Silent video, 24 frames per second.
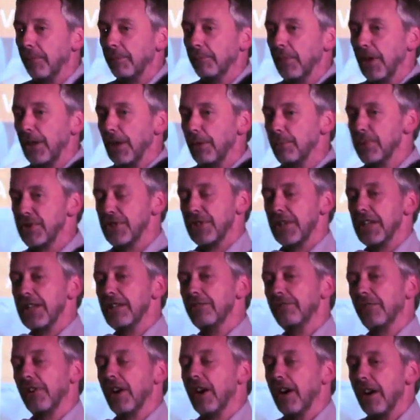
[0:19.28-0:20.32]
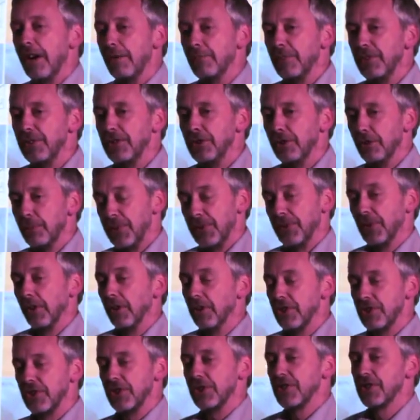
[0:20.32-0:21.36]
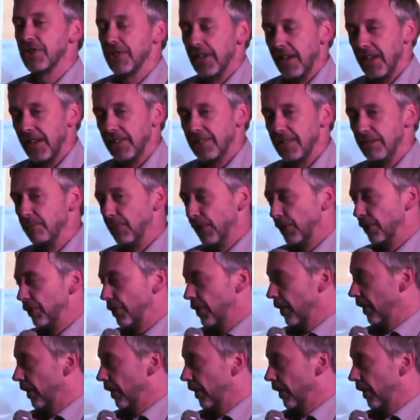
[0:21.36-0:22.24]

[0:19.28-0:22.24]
my name's Steve. I'm a neuropathologist at Imperial